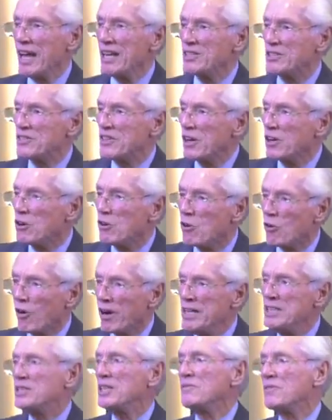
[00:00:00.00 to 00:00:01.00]
It's the
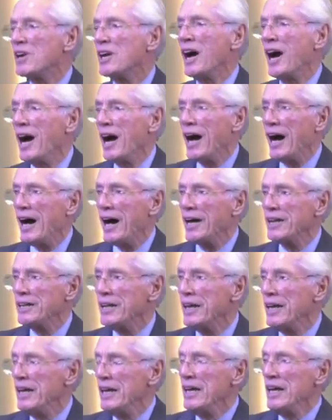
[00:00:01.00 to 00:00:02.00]
grace of
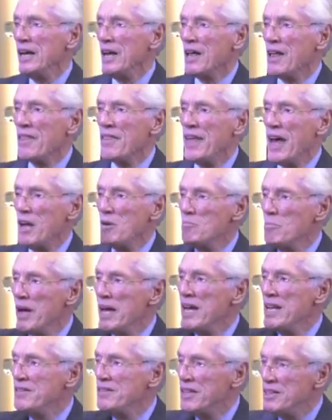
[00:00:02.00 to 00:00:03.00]
God that
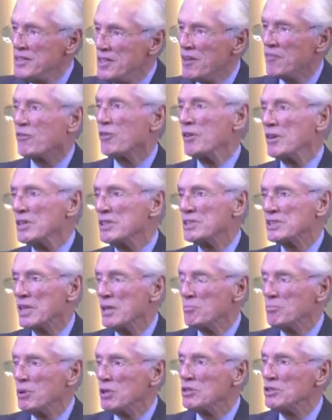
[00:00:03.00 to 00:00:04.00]
made the difference
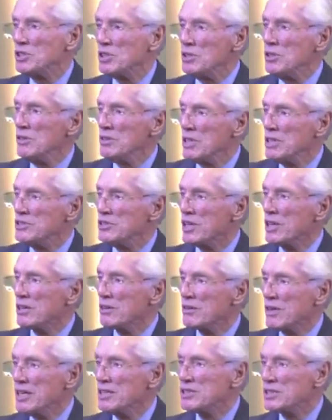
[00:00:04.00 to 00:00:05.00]
that puts you in the
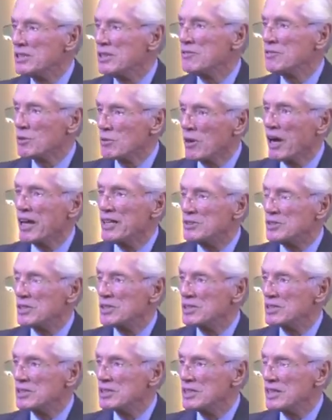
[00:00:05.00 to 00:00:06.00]
generation of the
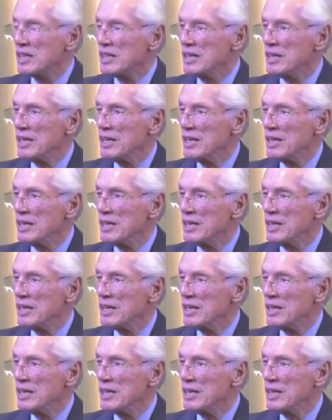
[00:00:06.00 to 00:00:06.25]
righteous.